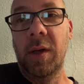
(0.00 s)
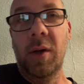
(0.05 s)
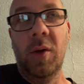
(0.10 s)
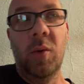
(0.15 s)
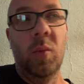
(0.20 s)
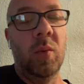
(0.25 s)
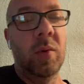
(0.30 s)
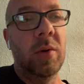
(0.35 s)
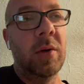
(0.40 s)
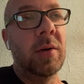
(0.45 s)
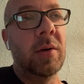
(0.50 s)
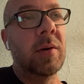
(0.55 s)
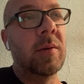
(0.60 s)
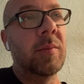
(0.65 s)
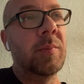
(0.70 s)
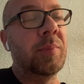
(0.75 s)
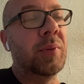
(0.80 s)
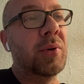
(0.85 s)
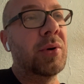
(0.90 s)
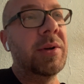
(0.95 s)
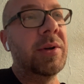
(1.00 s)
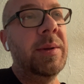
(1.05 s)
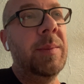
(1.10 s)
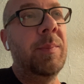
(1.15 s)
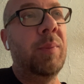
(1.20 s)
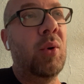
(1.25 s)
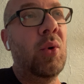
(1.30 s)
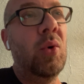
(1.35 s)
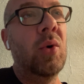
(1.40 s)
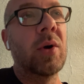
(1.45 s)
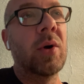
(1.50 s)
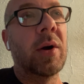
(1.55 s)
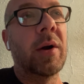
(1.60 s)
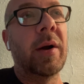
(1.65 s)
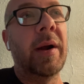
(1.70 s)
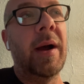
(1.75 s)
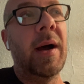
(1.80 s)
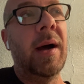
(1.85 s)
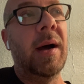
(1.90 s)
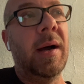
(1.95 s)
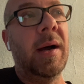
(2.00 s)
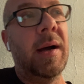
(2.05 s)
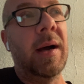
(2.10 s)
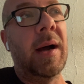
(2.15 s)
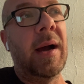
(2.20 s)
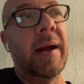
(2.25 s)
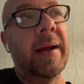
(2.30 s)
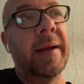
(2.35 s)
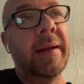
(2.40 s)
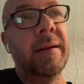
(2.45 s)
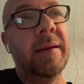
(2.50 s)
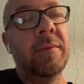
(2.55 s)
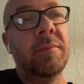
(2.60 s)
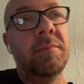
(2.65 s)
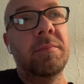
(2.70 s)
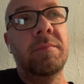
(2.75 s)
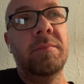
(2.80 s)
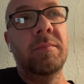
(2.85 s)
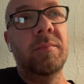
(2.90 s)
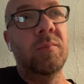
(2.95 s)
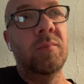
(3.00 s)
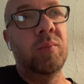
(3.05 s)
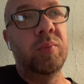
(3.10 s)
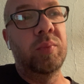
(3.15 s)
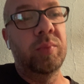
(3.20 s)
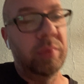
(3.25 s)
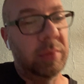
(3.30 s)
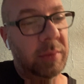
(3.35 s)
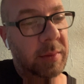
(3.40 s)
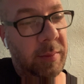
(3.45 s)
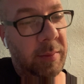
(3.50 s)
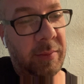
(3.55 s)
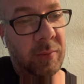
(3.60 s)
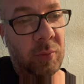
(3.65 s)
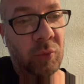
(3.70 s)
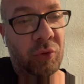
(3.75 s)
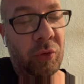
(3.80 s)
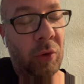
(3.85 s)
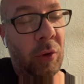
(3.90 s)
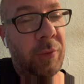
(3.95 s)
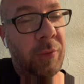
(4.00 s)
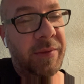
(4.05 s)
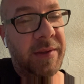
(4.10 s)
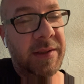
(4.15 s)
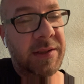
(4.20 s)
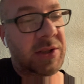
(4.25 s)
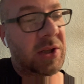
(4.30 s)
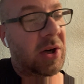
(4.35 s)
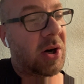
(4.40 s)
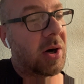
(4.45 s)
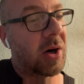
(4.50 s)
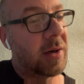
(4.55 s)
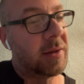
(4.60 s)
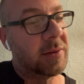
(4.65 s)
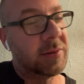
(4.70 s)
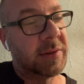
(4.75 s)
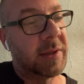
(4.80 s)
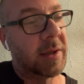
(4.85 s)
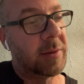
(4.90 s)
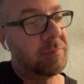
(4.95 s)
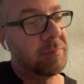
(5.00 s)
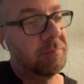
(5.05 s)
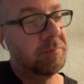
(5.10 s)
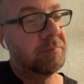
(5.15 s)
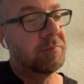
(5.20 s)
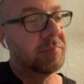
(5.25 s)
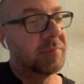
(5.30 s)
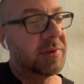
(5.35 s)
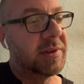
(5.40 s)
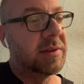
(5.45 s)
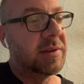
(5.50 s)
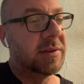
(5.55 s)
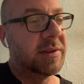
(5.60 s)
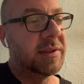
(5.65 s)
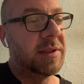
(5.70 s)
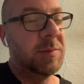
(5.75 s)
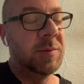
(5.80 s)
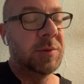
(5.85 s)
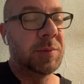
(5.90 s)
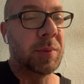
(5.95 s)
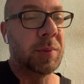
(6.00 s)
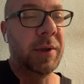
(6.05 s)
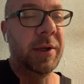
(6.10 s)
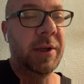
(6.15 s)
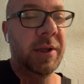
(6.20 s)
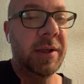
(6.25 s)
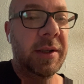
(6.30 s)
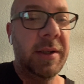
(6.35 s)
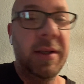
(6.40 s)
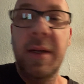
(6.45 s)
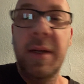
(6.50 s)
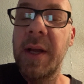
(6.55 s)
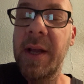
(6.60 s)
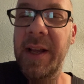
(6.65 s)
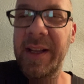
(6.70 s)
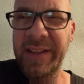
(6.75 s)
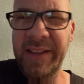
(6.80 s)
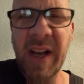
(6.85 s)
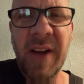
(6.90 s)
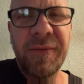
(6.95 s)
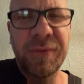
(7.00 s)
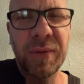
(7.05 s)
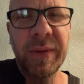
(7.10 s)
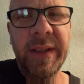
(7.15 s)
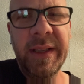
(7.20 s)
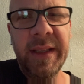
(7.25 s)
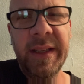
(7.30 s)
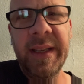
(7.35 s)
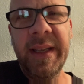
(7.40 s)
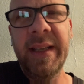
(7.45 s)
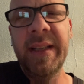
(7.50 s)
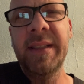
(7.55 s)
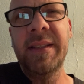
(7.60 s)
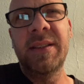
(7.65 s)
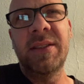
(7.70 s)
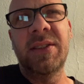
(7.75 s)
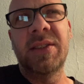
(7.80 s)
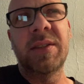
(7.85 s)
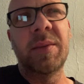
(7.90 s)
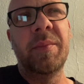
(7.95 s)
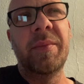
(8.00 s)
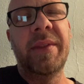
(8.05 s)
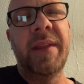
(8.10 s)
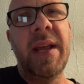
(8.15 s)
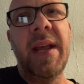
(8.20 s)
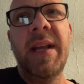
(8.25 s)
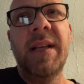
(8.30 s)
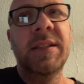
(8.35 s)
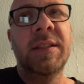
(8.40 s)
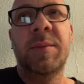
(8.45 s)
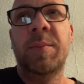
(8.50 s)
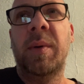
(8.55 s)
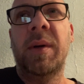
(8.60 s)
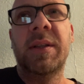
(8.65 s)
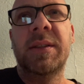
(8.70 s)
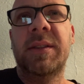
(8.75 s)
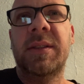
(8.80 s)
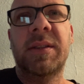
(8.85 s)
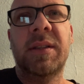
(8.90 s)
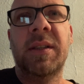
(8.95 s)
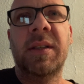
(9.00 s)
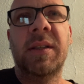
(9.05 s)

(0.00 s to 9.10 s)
were pretty poor. I drove this car. I was like, seems pretty good. Definitely needed some things, but